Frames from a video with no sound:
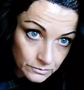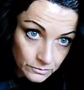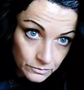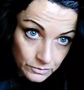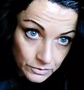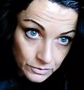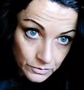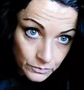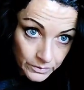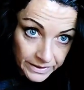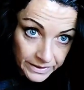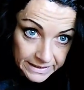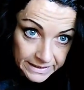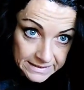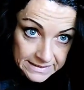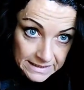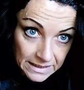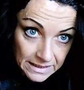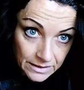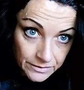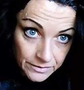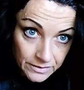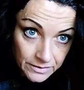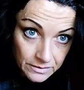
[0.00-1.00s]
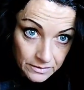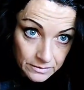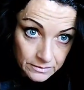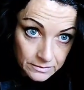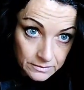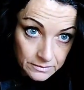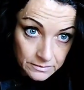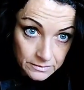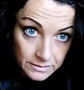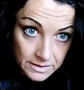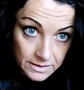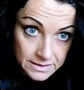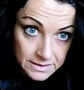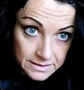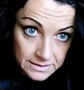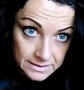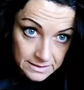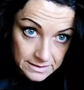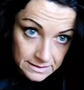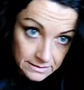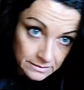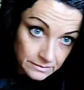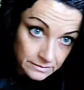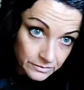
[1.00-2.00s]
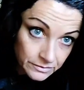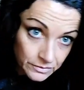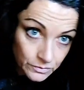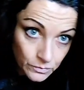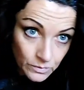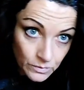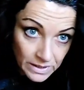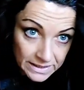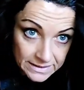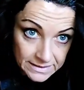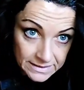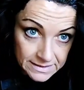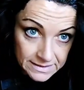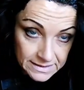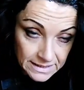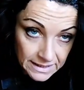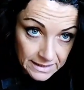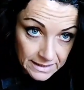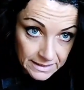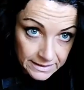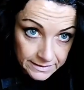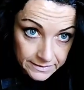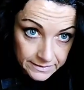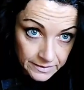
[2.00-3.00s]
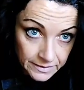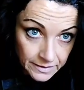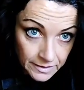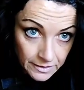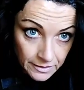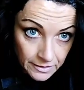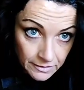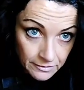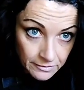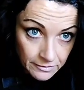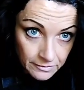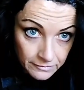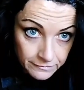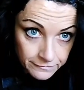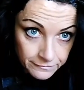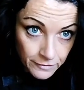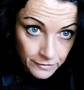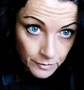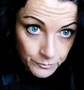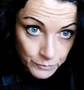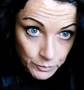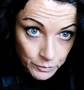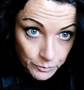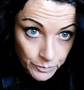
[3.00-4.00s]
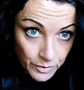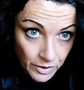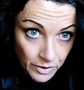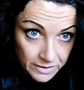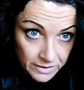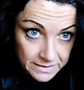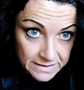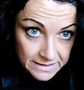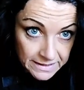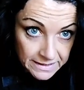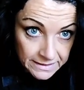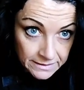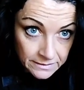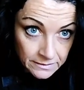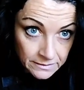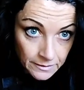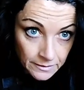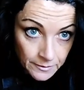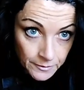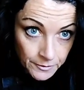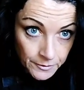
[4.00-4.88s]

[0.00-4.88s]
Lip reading: all the way down the one side from your parting.